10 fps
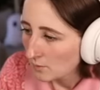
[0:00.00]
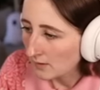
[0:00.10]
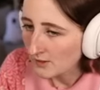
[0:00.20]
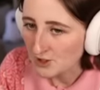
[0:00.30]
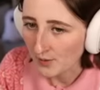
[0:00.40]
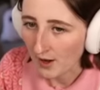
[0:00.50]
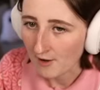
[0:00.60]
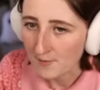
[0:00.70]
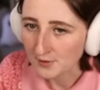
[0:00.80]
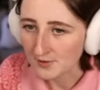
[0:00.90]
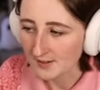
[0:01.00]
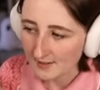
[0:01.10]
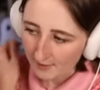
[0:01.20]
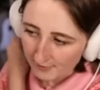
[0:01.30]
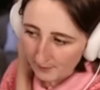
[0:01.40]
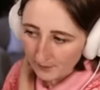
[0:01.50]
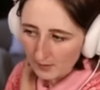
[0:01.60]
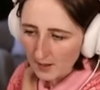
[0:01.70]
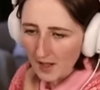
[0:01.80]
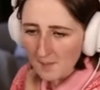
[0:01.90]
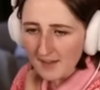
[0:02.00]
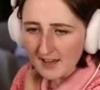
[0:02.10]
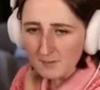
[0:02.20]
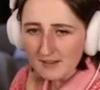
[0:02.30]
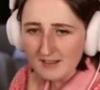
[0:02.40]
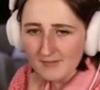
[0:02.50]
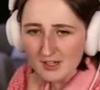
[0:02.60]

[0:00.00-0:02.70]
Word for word: Really showing off most of the stuff. Uh, Megan, we live in